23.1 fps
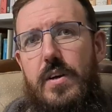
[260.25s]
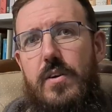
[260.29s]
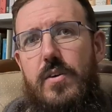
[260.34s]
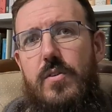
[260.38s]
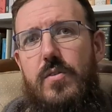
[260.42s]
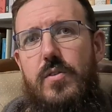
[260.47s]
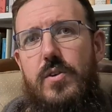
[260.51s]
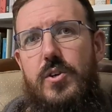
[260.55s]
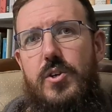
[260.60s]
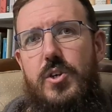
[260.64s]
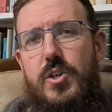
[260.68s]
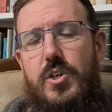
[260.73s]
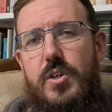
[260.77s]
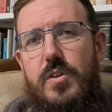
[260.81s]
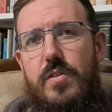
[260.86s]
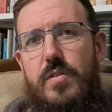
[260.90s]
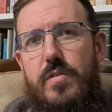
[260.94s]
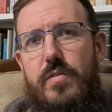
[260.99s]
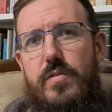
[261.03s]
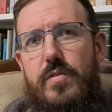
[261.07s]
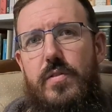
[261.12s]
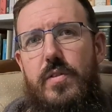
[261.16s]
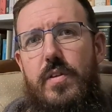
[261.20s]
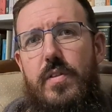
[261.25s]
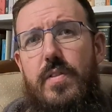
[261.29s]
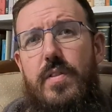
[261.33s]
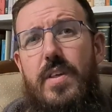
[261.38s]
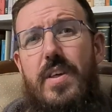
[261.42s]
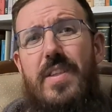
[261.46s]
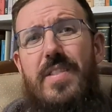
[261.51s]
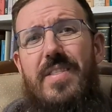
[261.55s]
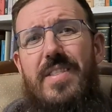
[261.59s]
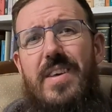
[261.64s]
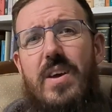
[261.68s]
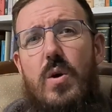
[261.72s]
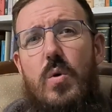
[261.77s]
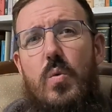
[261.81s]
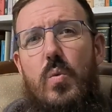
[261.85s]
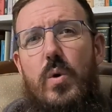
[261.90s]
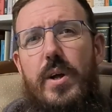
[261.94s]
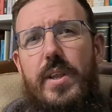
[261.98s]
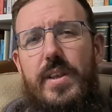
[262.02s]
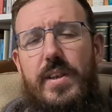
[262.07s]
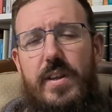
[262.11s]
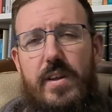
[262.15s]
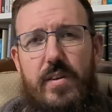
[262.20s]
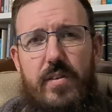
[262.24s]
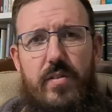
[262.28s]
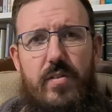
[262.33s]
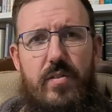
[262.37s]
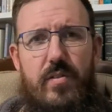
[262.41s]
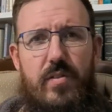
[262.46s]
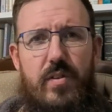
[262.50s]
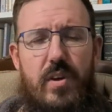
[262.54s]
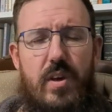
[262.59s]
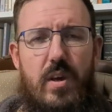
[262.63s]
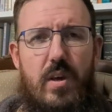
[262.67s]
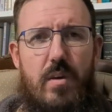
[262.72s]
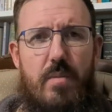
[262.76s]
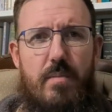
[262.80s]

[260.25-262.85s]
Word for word: Christians, in their witness,